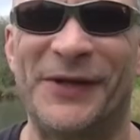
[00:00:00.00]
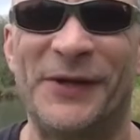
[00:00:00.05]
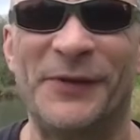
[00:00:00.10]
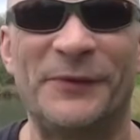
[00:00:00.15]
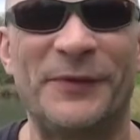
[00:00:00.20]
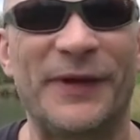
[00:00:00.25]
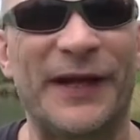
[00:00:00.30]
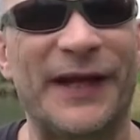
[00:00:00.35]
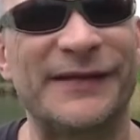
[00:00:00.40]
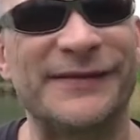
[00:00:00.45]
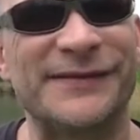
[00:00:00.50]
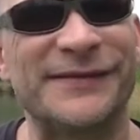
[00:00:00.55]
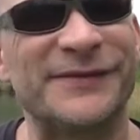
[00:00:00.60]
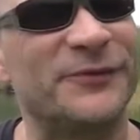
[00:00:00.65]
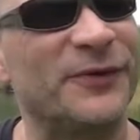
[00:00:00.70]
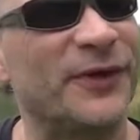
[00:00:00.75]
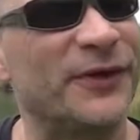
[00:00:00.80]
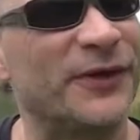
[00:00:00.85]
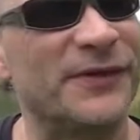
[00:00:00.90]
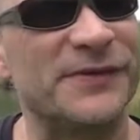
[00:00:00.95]
Well, that didn't
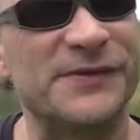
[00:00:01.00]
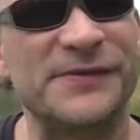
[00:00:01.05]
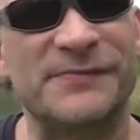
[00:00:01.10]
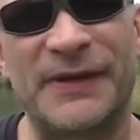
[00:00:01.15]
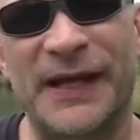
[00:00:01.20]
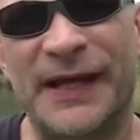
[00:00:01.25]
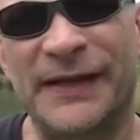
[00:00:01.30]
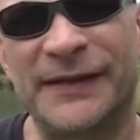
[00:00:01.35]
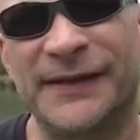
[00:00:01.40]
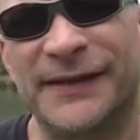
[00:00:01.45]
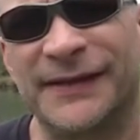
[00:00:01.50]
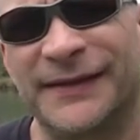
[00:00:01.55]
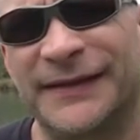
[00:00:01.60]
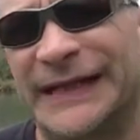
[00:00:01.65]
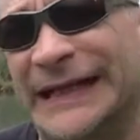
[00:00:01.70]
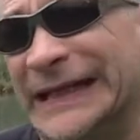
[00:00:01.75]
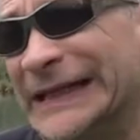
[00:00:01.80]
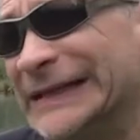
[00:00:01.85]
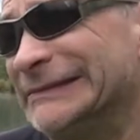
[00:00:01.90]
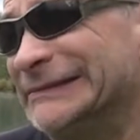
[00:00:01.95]
quite go to plan.
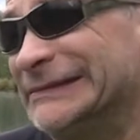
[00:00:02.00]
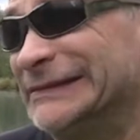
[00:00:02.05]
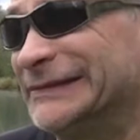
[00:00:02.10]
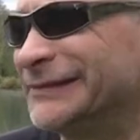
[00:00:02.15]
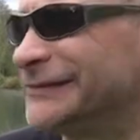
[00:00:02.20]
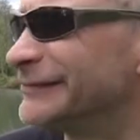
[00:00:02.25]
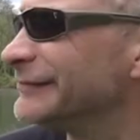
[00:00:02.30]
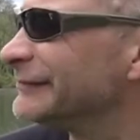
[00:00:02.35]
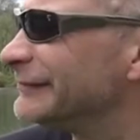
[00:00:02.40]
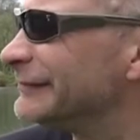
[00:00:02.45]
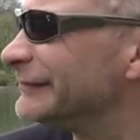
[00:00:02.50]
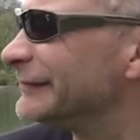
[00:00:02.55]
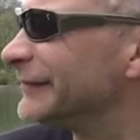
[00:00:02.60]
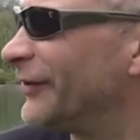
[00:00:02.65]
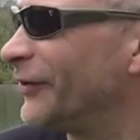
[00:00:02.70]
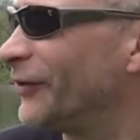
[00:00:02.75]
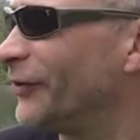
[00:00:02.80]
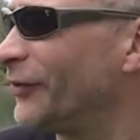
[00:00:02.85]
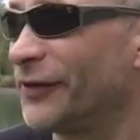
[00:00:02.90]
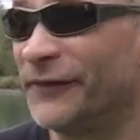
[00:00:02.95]

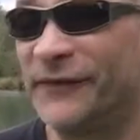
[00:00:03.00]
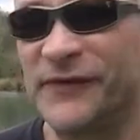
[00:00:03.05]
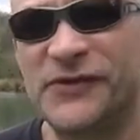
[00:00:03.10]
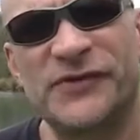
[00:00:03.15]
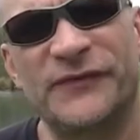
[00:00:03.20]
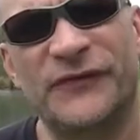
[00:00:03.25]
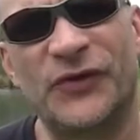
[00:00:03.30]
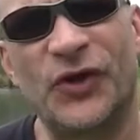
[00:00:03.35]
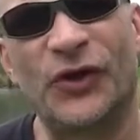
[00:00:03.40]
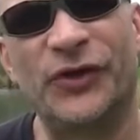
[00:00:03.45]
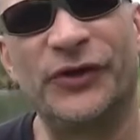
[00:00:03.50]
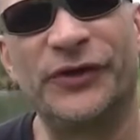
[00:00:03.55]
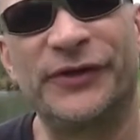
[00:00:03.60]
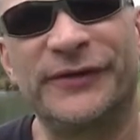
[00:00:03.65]
All the fish have gone.